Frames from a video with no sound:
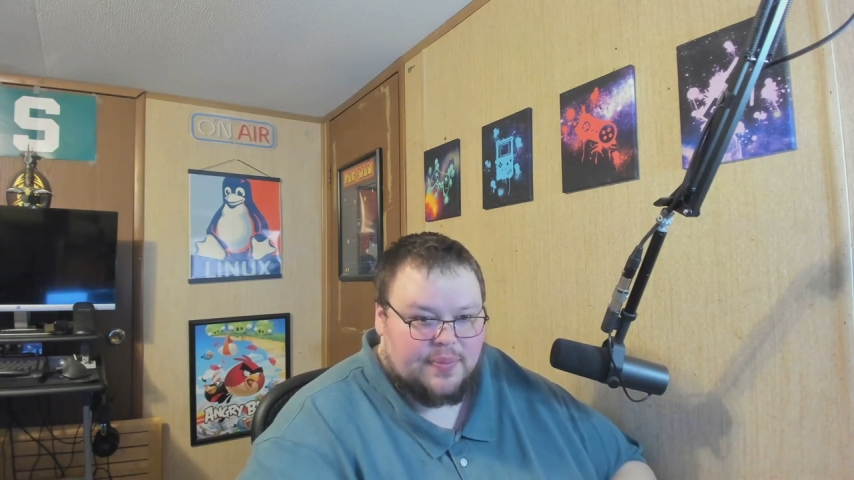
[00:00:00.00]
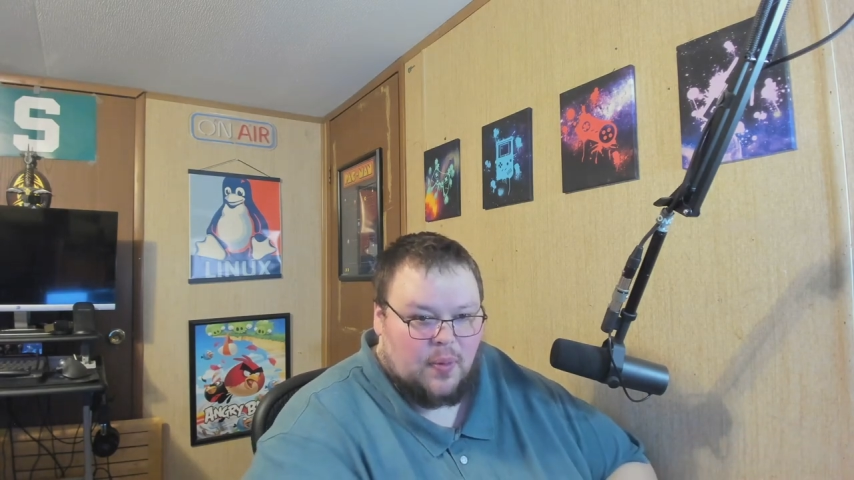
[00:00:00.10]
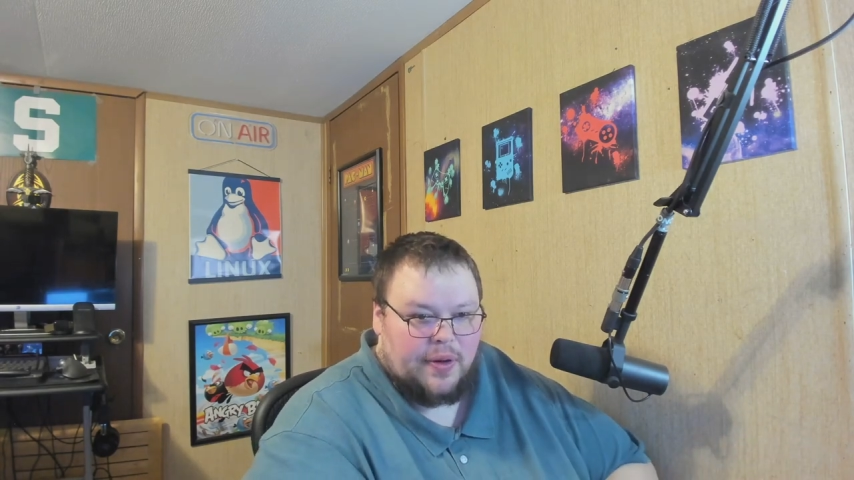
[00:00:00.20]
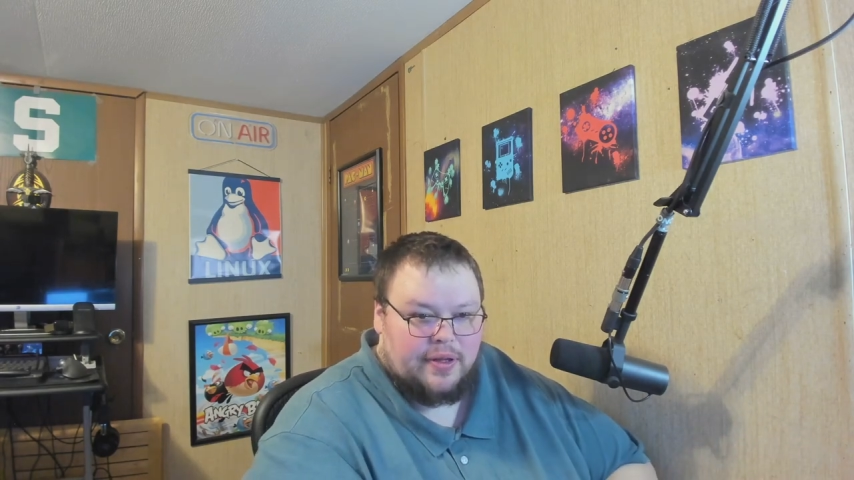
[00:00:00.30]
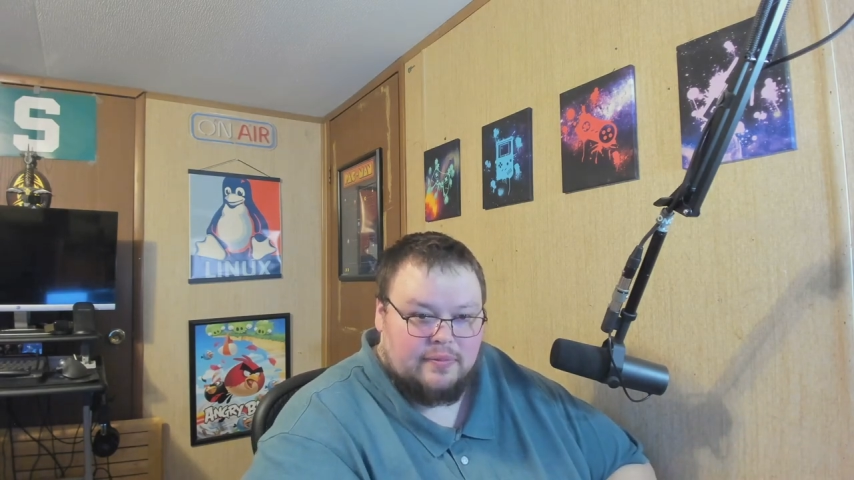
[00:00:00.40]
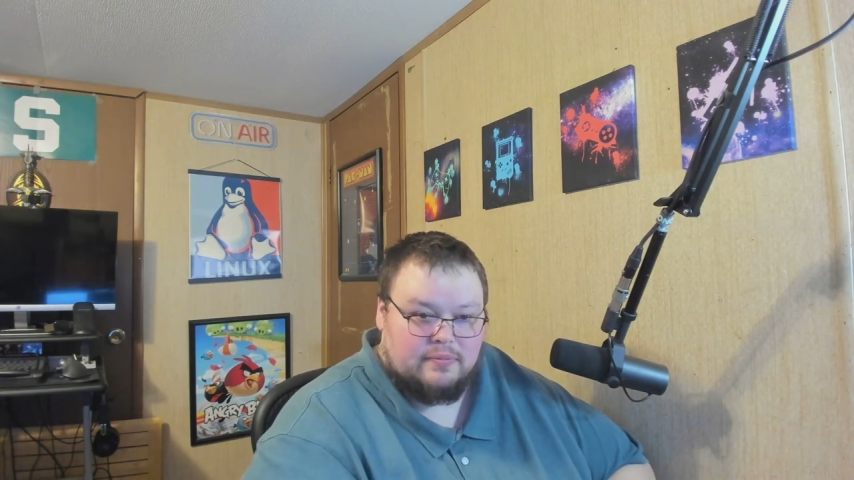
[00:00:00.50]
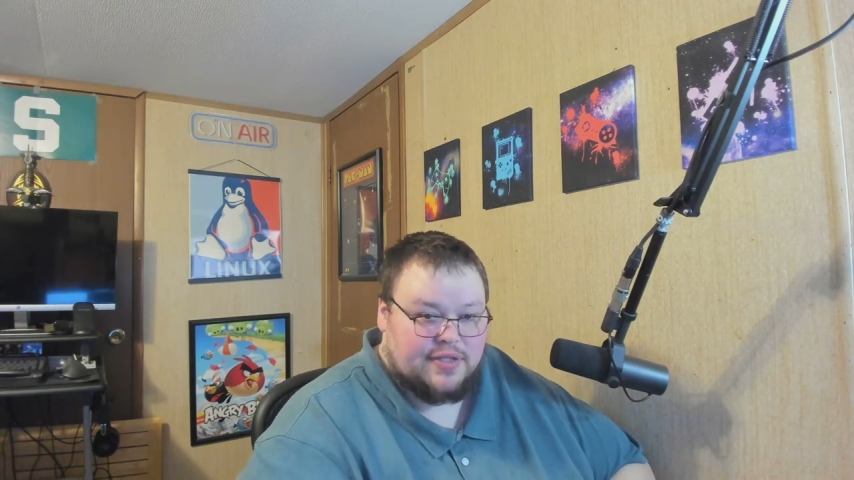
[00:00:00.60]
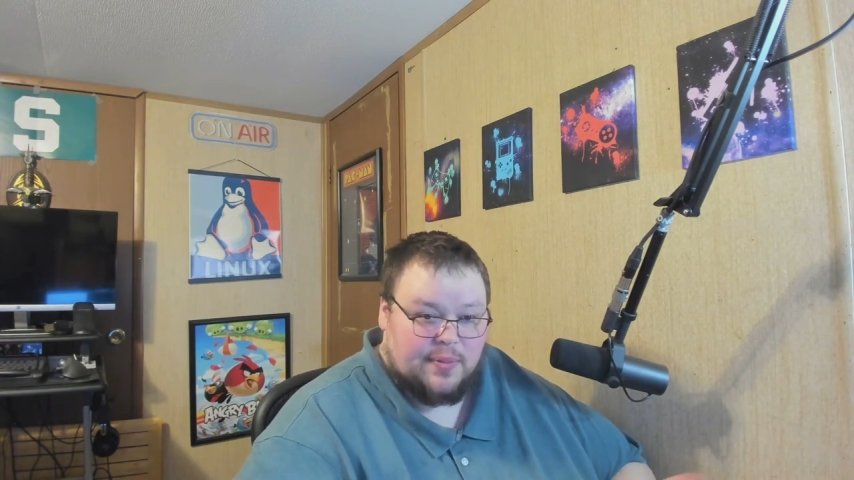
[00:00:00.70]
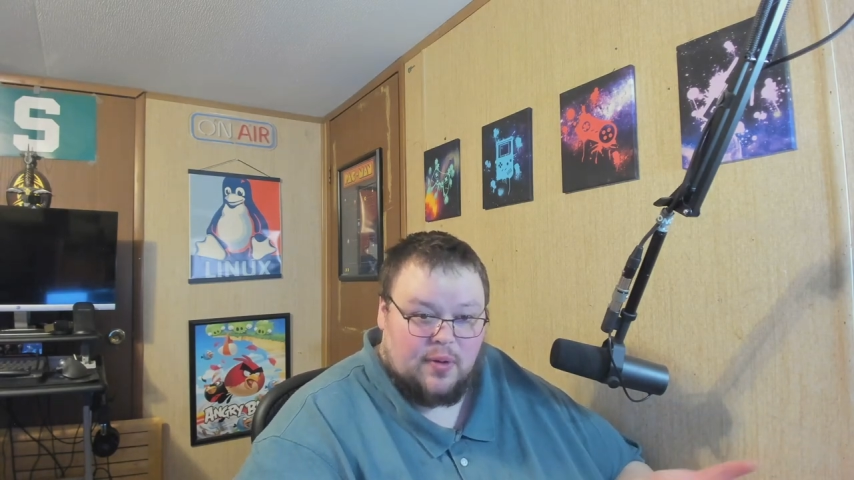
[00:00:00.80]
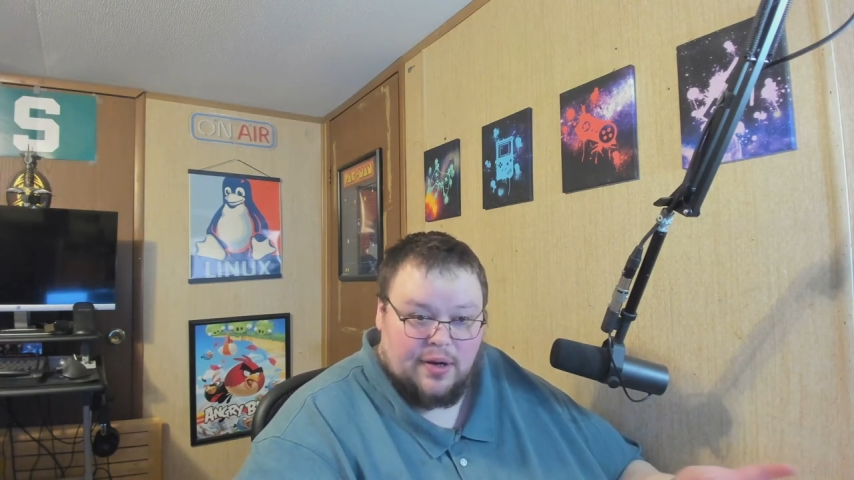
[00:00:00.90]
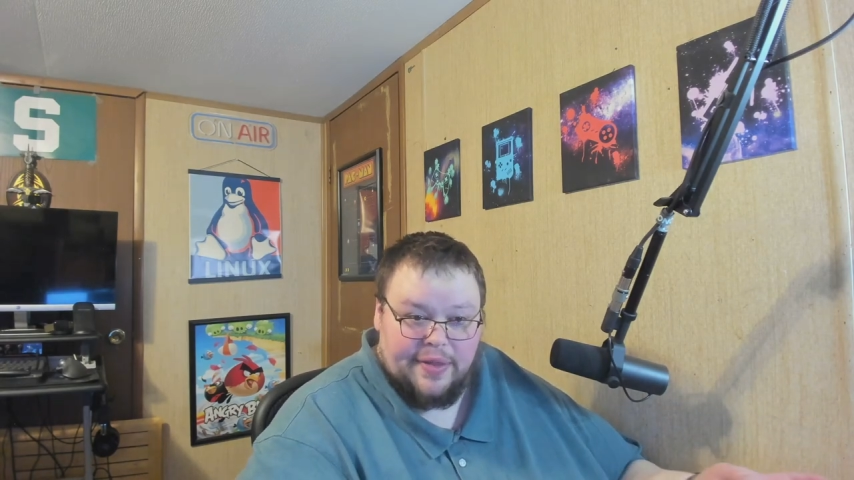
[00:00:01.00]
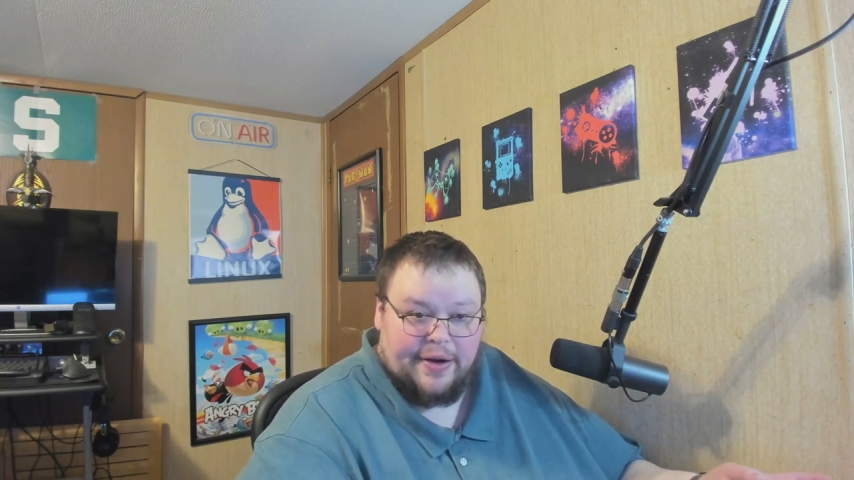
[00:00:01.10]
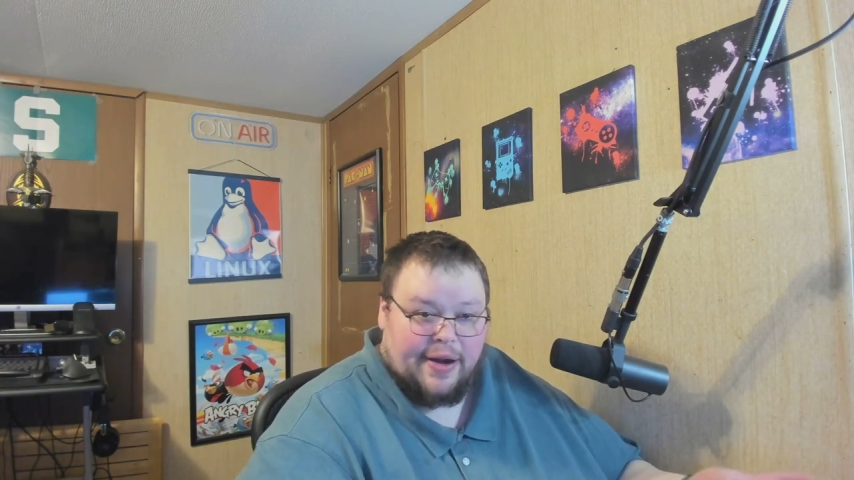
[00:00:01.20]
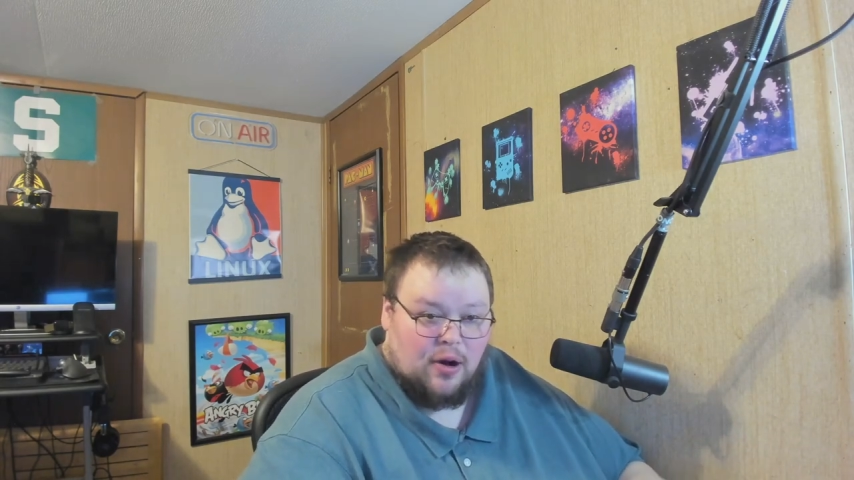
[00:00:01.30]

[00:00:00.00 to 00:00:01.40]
a point somewhere in there.